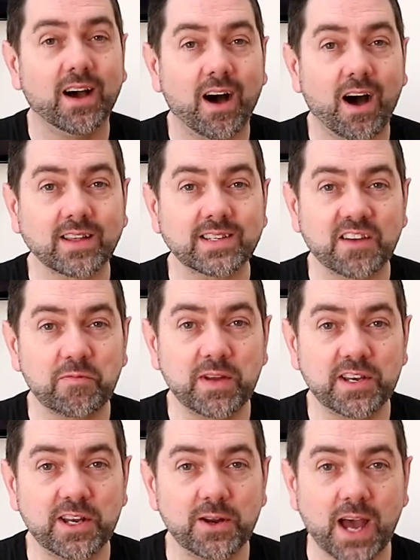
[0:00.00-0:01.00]
All that's left for me
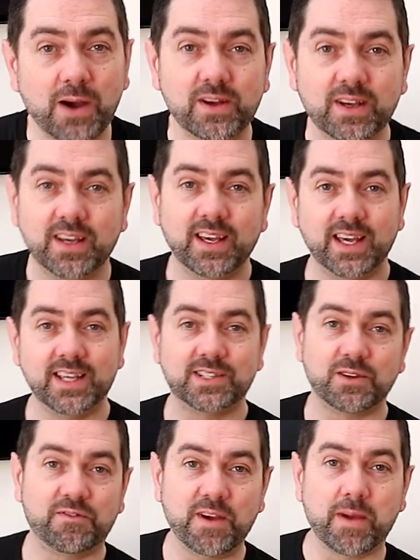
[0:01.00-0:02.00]
to do now is
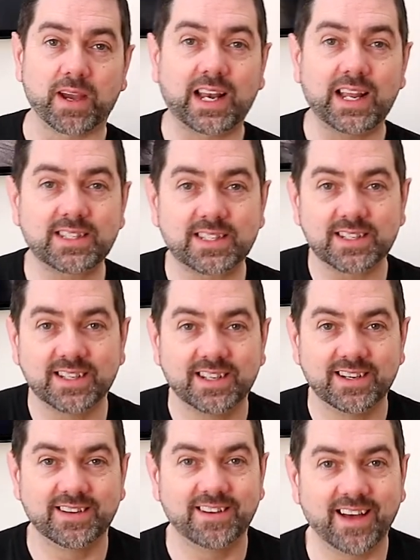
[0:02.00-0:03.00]
to fit my cleats
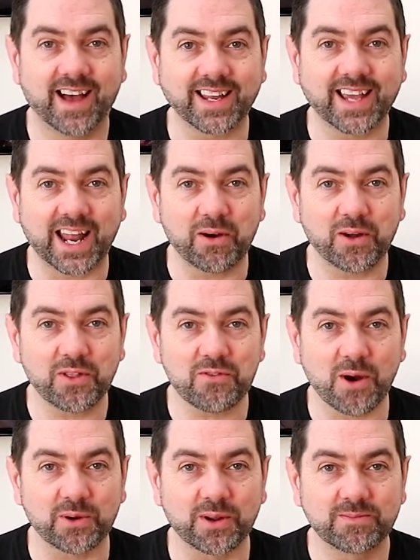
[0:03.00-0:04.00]
and get out on the road.